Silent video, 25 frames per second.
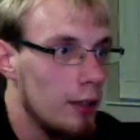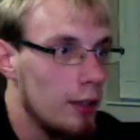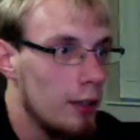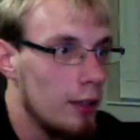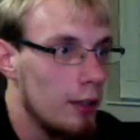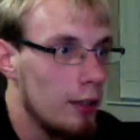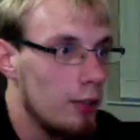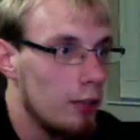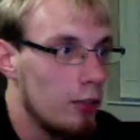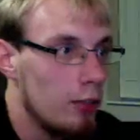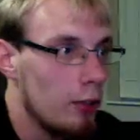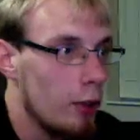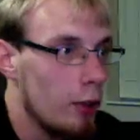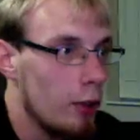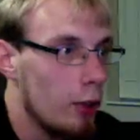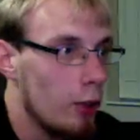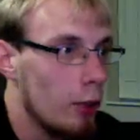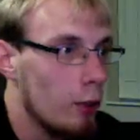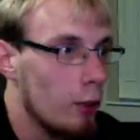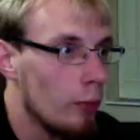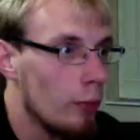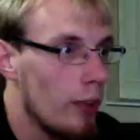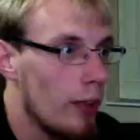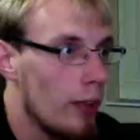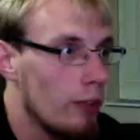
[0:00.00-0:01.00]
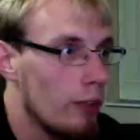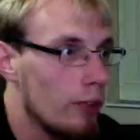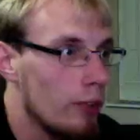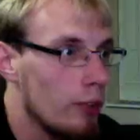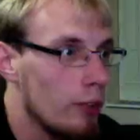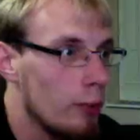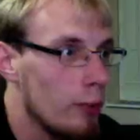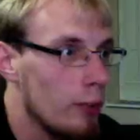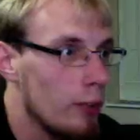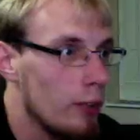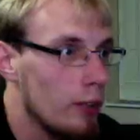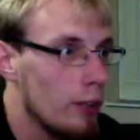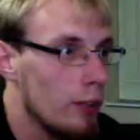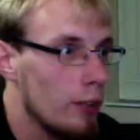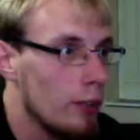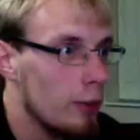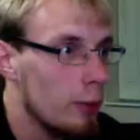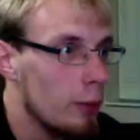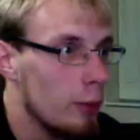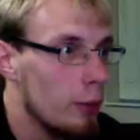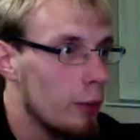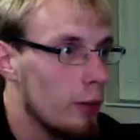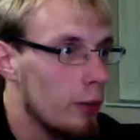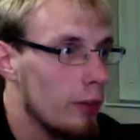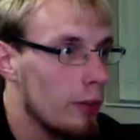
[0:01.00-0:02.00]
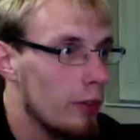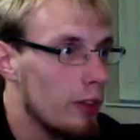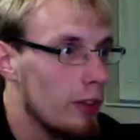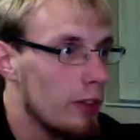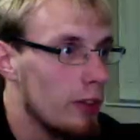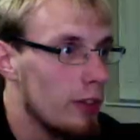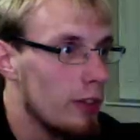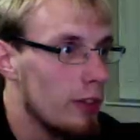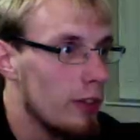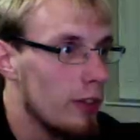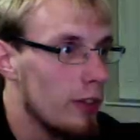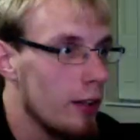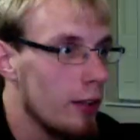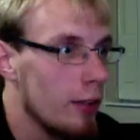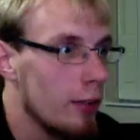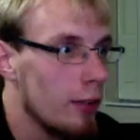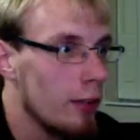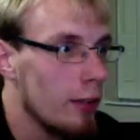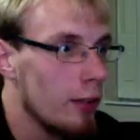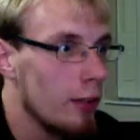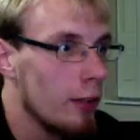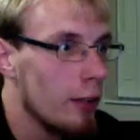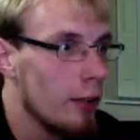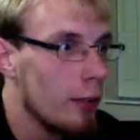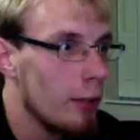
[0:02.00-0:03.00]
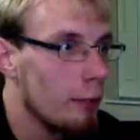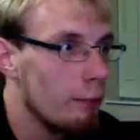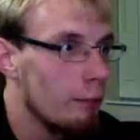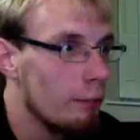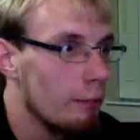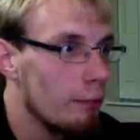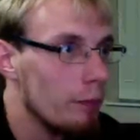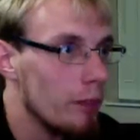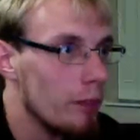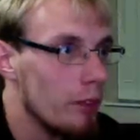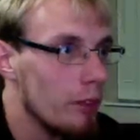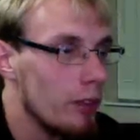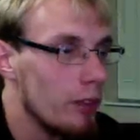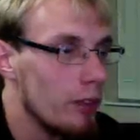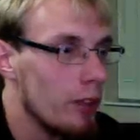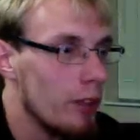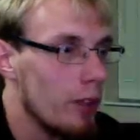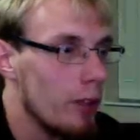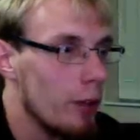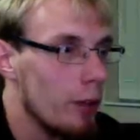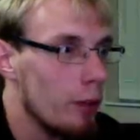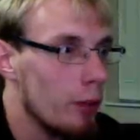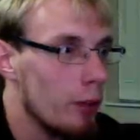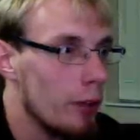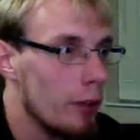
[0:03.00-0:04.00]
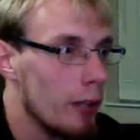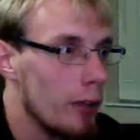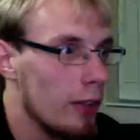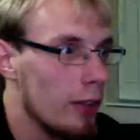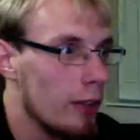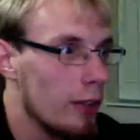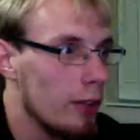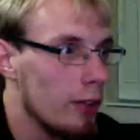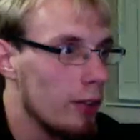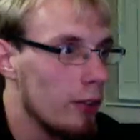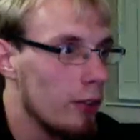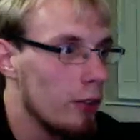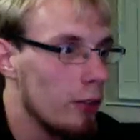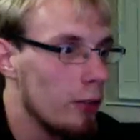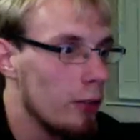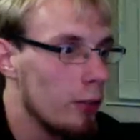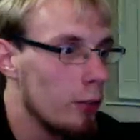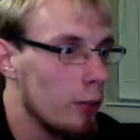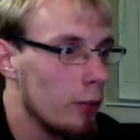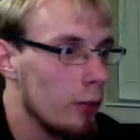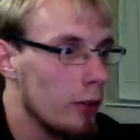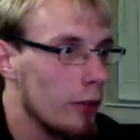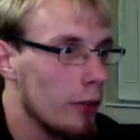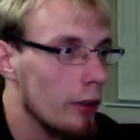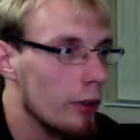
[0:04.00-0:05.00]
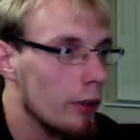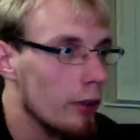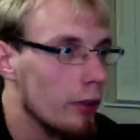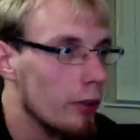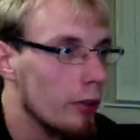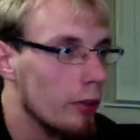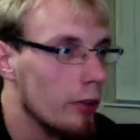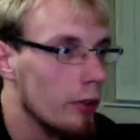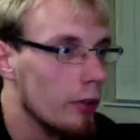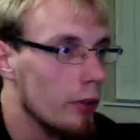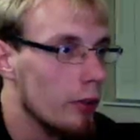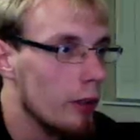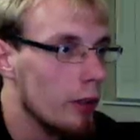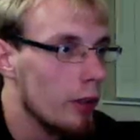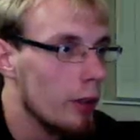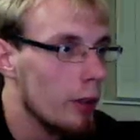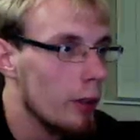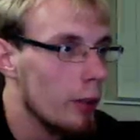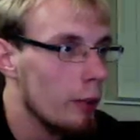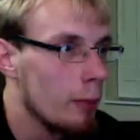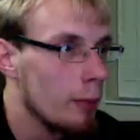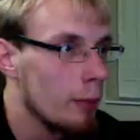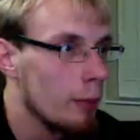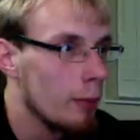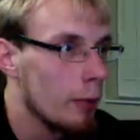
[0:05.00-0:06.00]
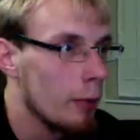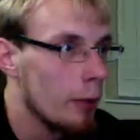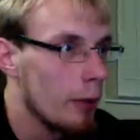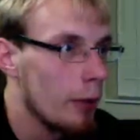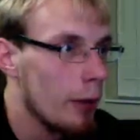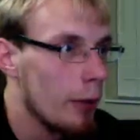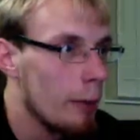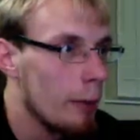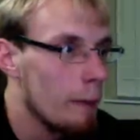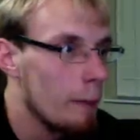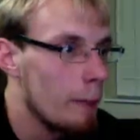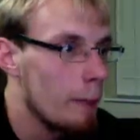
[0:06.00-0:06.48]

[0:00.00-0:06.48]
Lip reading: So that's going to be a little more of a detailed, detail-oriented tutorial program.